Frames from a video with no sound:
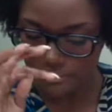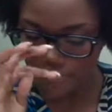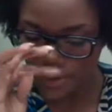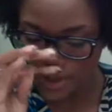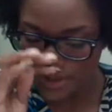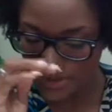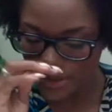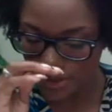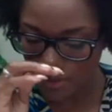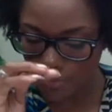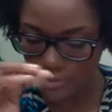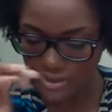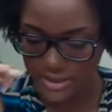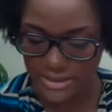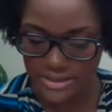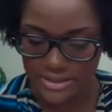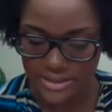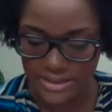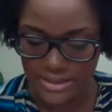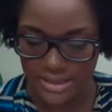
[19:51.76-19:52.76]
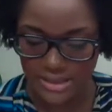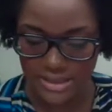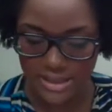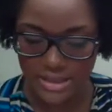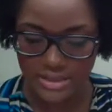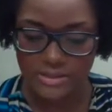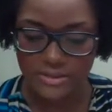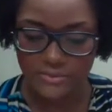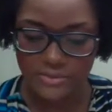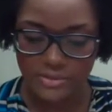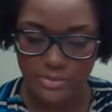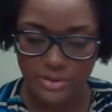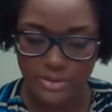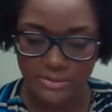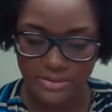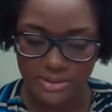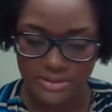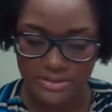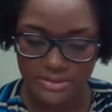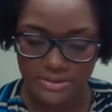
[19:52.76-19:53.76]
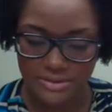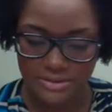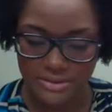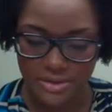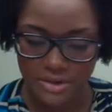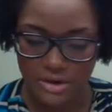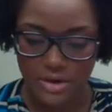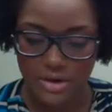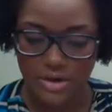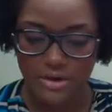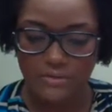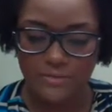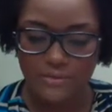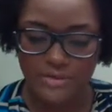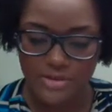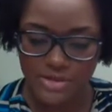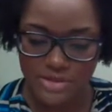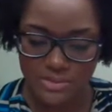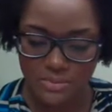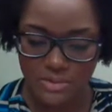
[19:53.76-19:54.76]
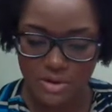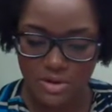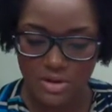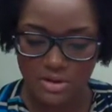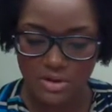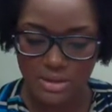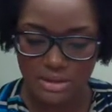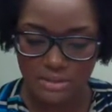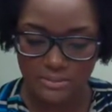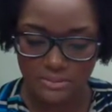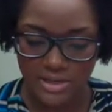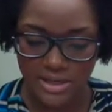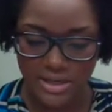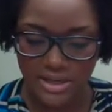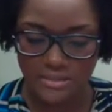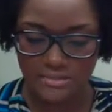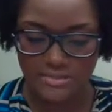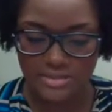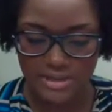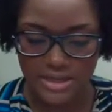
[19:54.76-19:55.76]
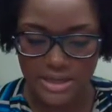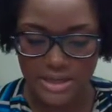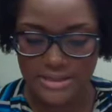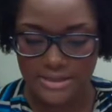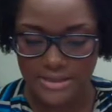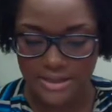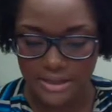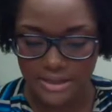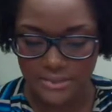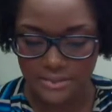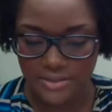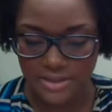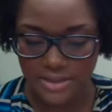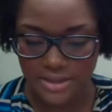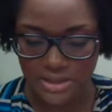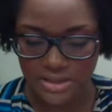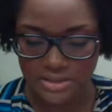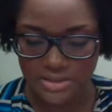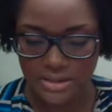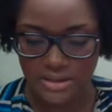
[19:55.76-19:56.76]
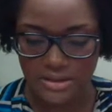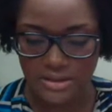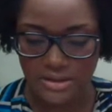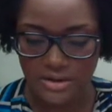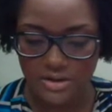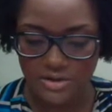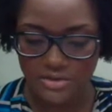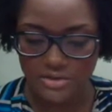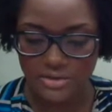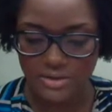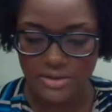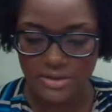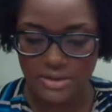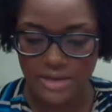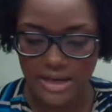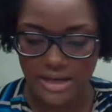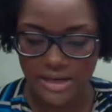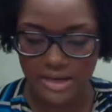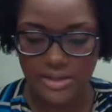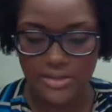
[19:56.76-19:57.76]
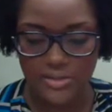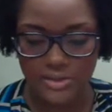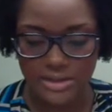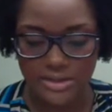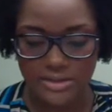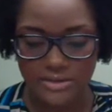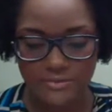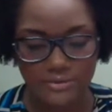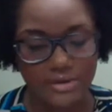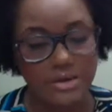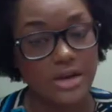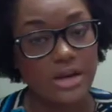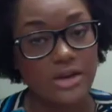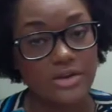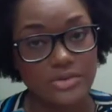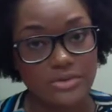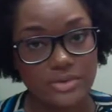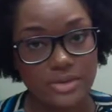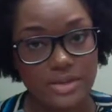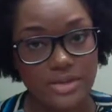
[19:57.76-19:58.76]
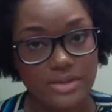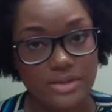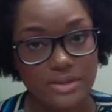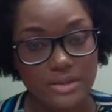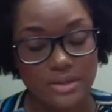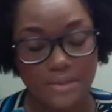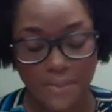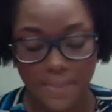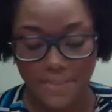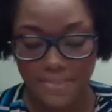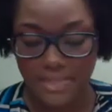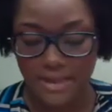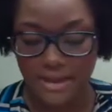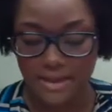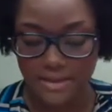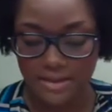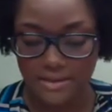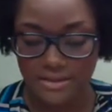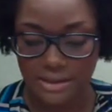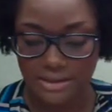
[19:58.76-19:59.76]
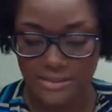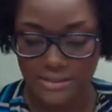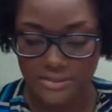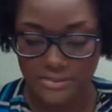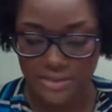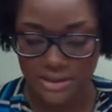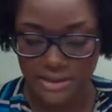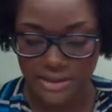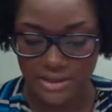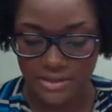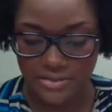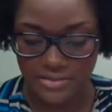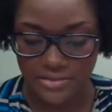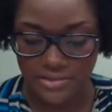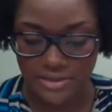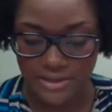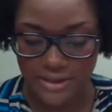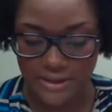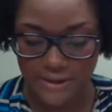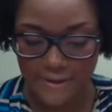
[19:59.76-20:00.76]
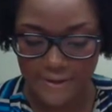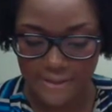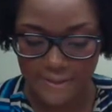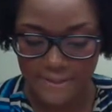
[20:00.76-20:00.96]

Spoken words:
that ranks the ease of doing business for small and medium-sized companies in 183 different countries. I thought that was really interesting.